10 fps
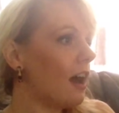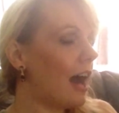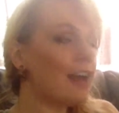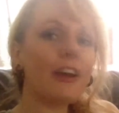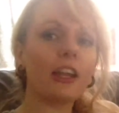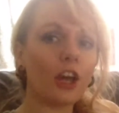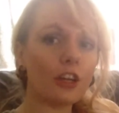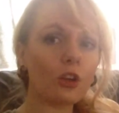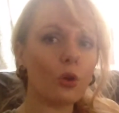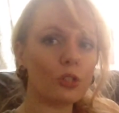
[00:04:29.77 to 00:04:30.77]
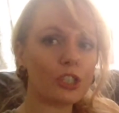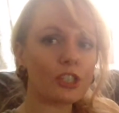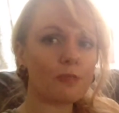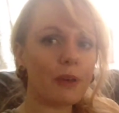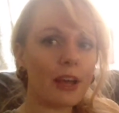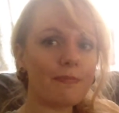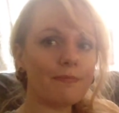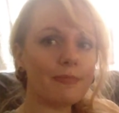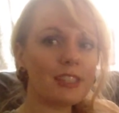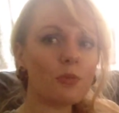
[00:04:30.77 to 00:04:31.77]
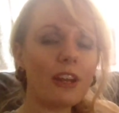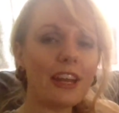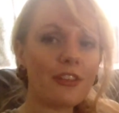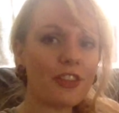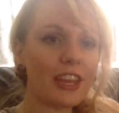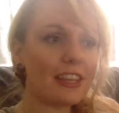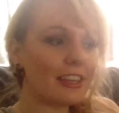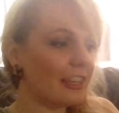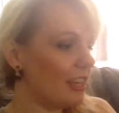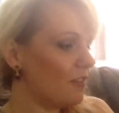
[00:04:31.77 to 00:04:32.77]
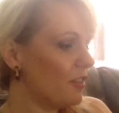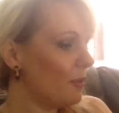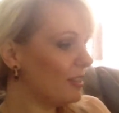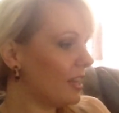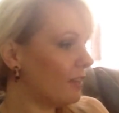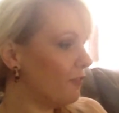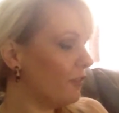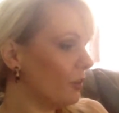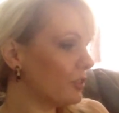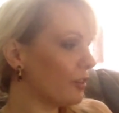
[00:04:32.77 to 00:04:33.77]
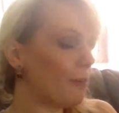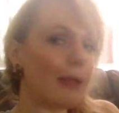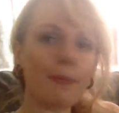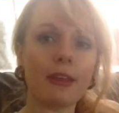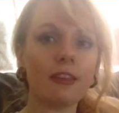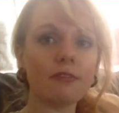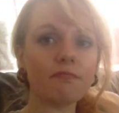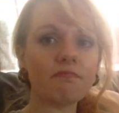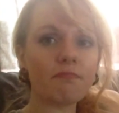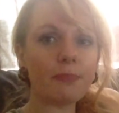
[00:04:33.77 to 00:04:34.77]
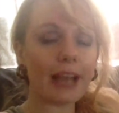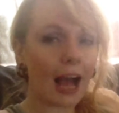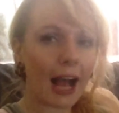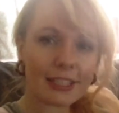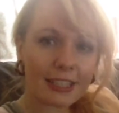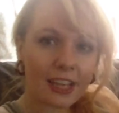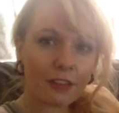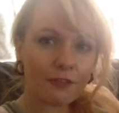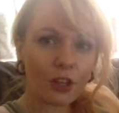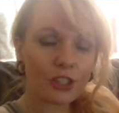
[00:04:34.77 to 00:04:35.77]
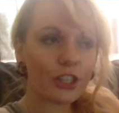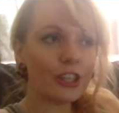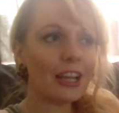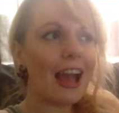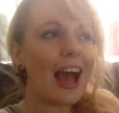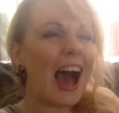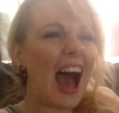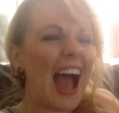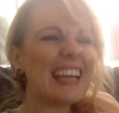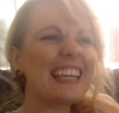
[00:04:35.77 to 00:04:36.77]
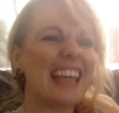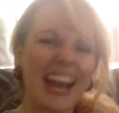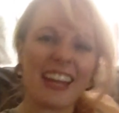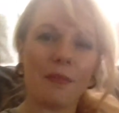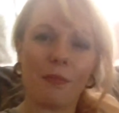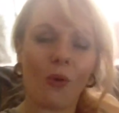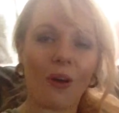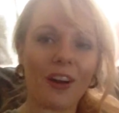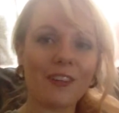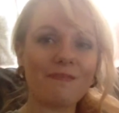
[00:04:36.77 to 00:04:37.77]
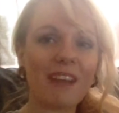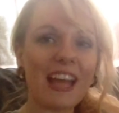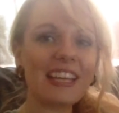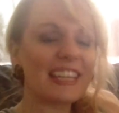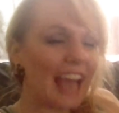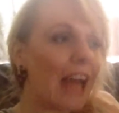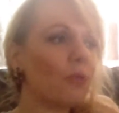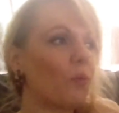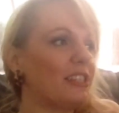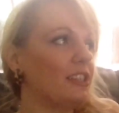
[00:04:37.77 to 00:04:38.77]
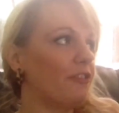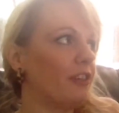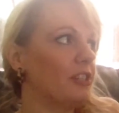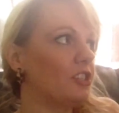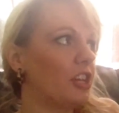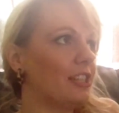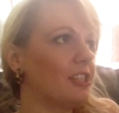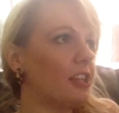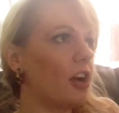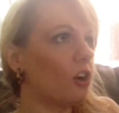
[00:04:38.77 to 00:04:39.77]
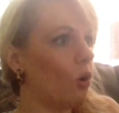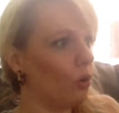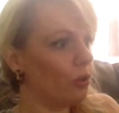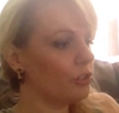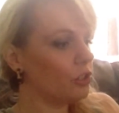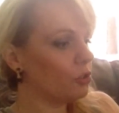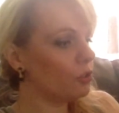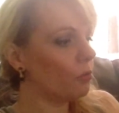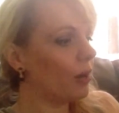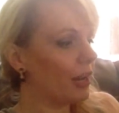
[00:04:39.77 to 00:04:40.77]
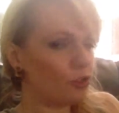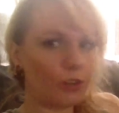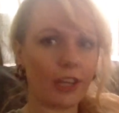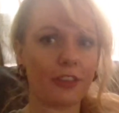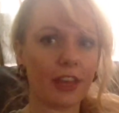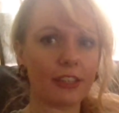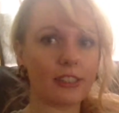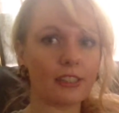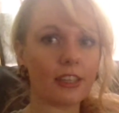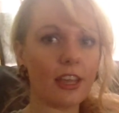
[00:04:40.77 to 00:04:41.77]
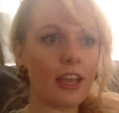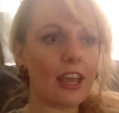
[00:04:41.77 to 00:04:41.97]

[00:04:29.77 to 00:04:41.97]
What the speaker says: I've had a lot of Kolsches, but this one I think, even though it's unfiltered, maybe because it's unfiltered, I get it more. I get what differentiates a Kolsch when I drink this.